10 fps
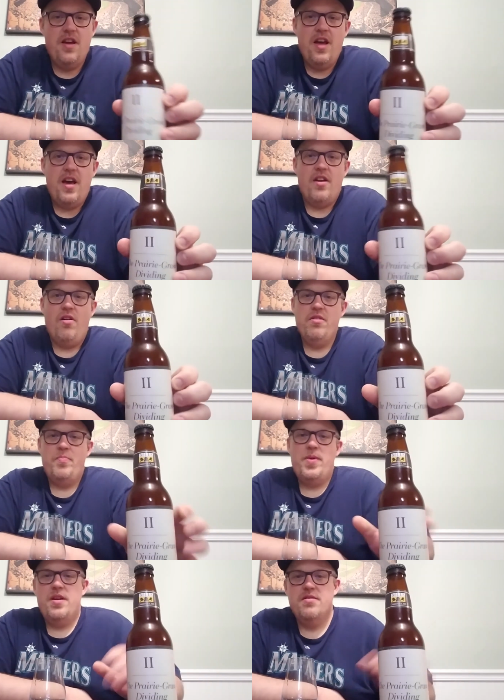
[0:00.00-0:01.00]
And all the
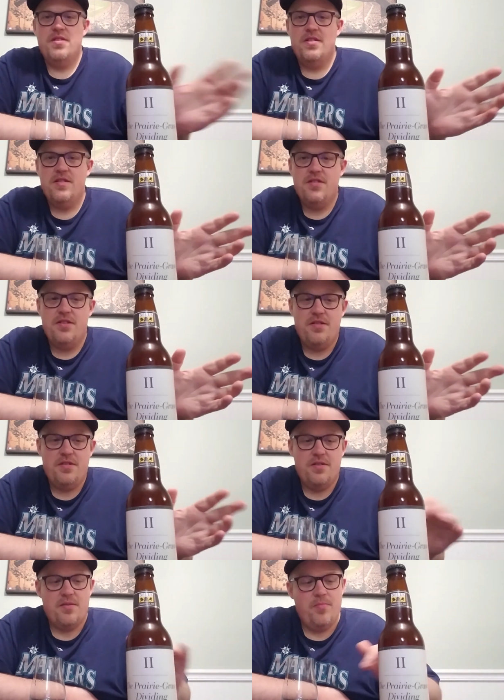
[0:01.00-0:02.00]
beers in this
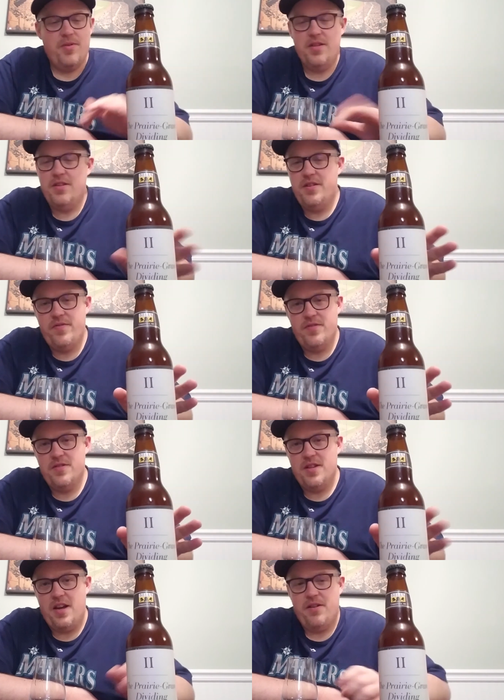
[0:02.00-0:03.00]
series are completely different
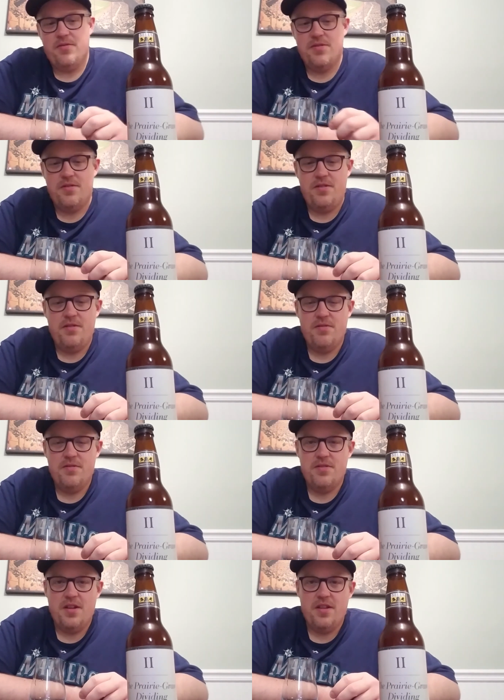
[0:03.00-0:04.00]
styles. You know,
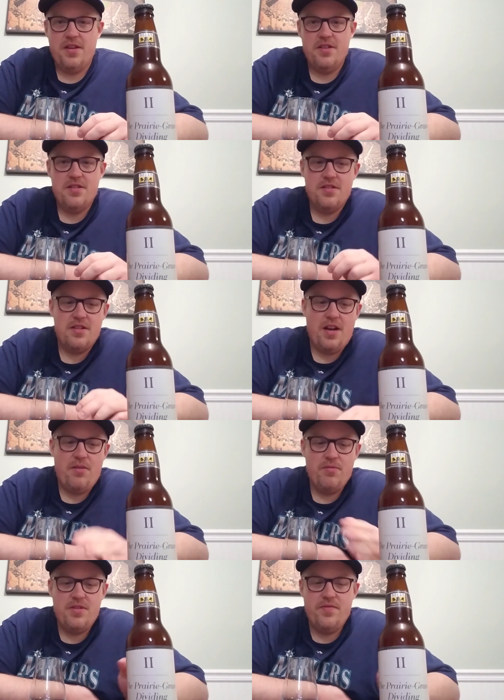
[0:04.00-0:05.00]
it's not like it's a
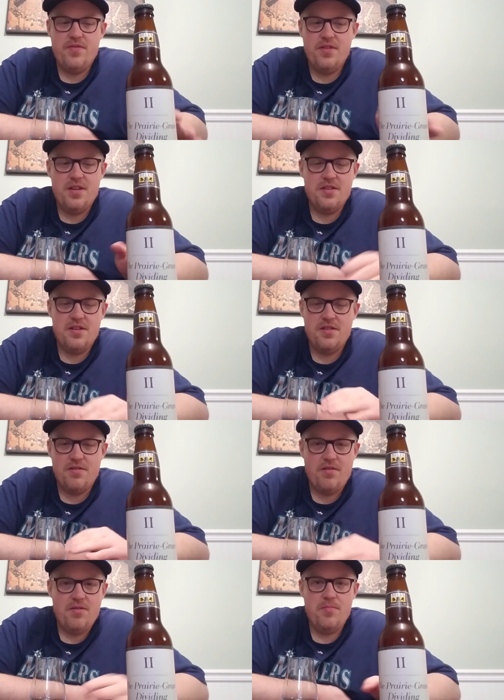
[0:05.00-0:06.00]
stout with different things in it.
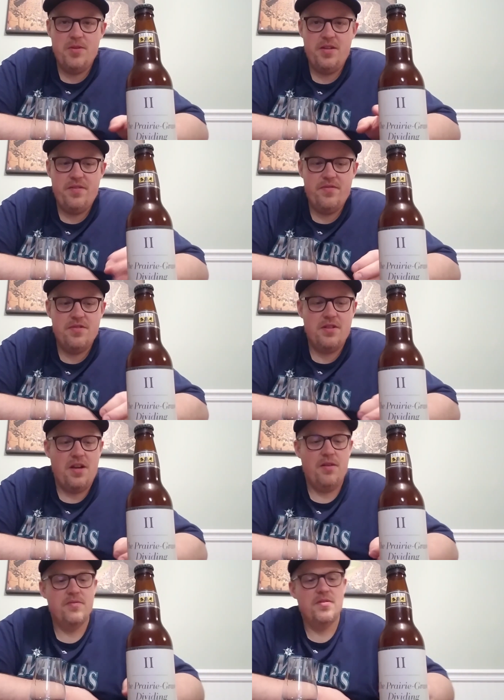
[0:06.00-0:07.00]
They're all completely different
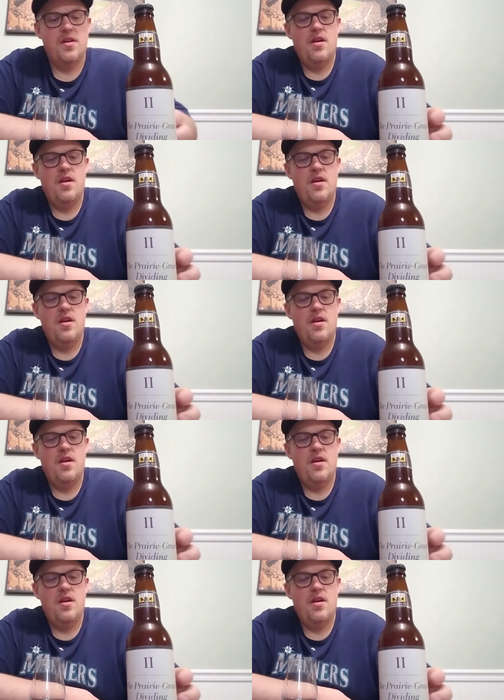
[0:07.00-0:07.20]
styles.